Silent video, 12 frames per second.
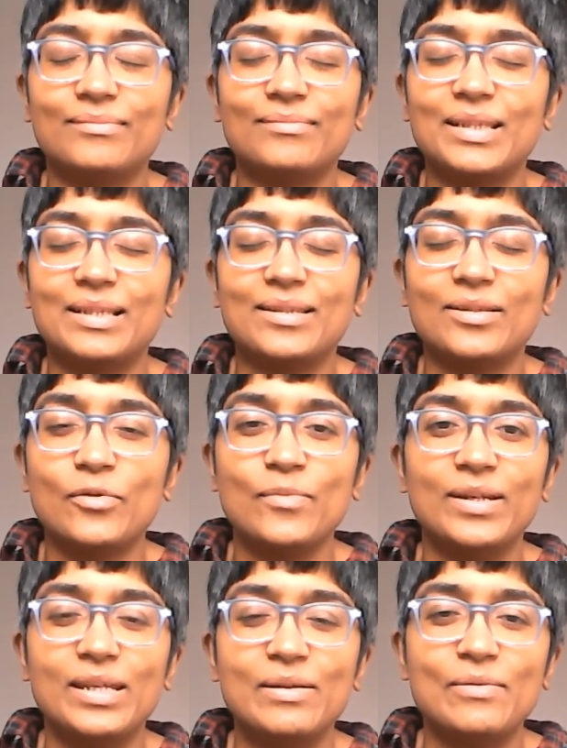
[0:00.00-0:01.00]
so
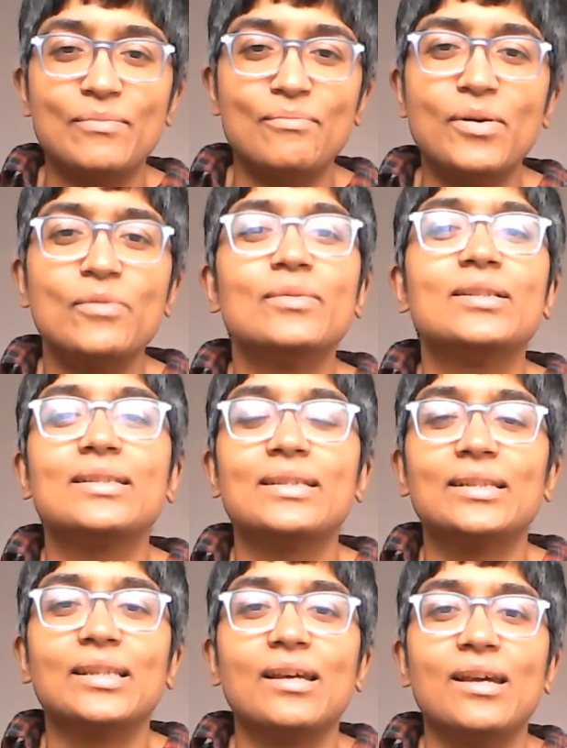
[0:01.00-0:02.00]
many moments
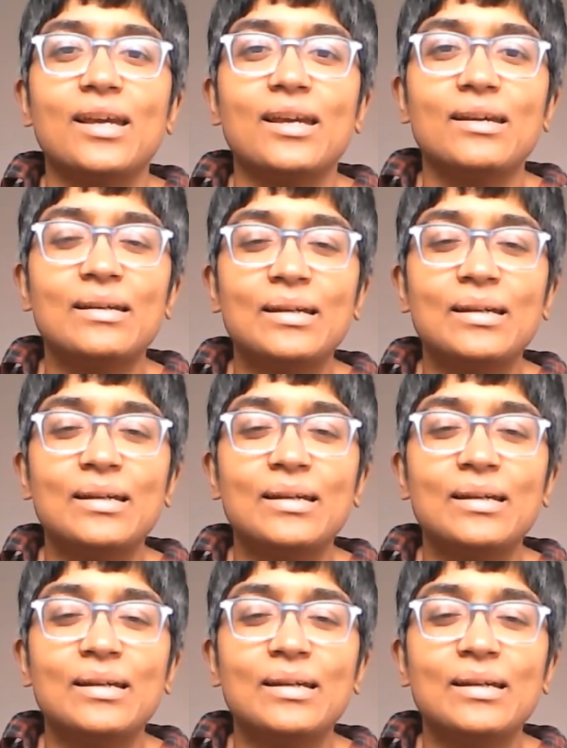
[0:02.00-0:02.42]
in there